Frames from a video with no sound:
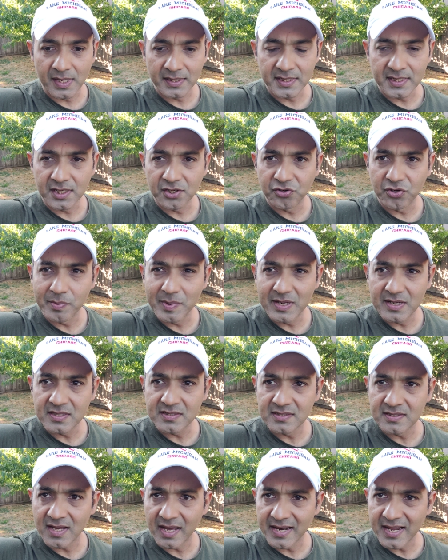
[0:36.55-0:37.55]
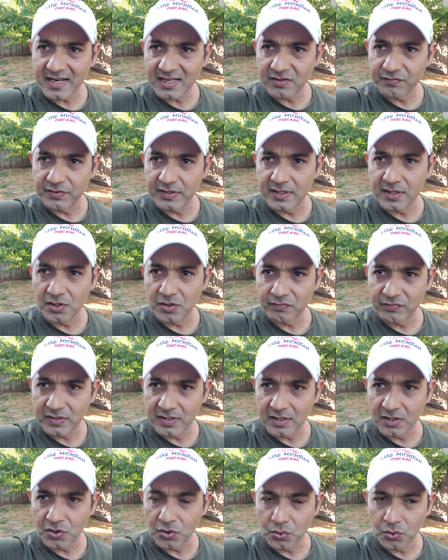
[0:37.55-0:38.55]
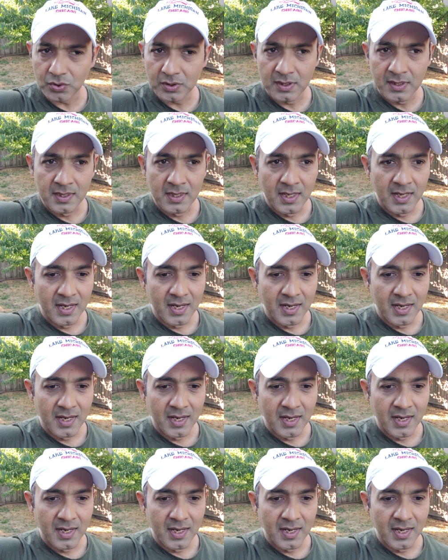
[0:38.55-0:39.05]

I think, a tremendous connect with the with the youth.